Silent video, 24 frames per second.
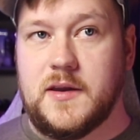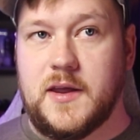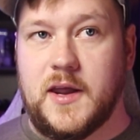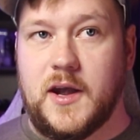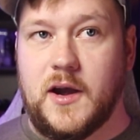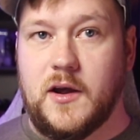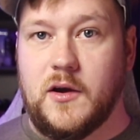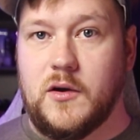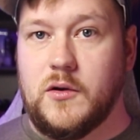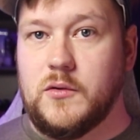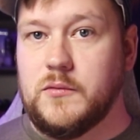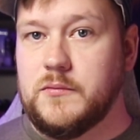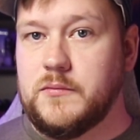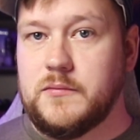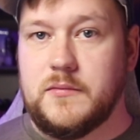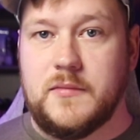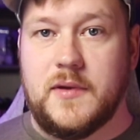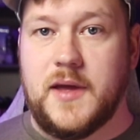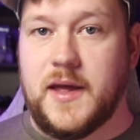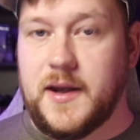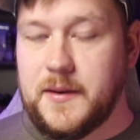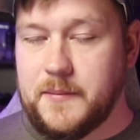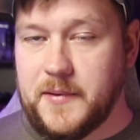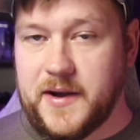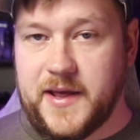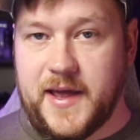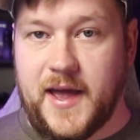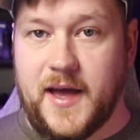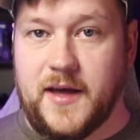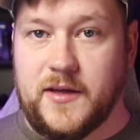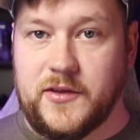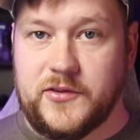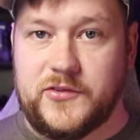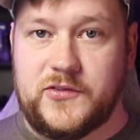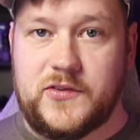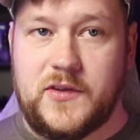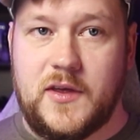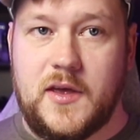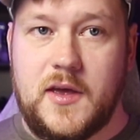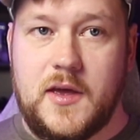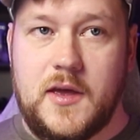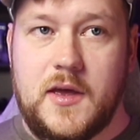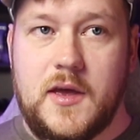you know, anybody else.